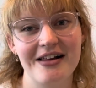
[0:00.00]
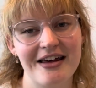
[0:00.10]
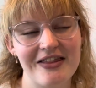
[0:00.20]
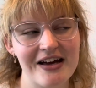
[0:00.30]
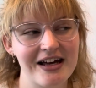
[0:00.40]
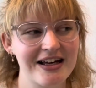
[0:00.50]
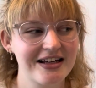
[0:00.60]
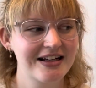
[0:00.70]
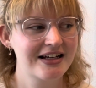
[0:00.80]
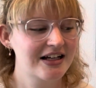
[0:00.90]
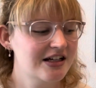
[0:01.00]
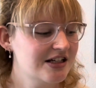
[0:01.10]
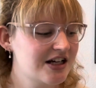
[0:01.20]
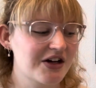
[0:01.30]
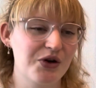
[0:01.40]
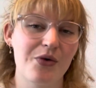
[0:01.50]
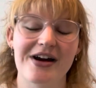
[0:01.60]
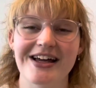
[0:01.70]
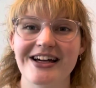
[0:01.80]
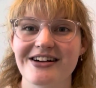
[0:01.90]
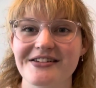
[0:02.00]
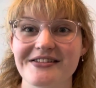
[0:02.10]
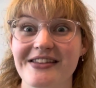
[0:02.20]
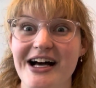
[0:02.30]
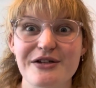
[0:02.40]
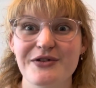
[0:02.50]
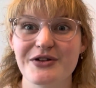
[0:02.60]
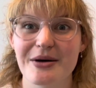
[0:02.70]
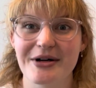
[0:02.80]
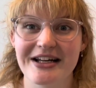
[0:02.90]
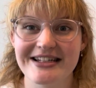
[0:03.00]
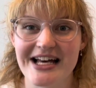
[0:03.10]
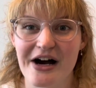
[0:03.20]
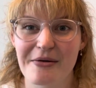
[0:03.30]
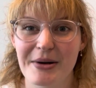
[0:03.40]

I think, you know, you want to get your last few summer knits out,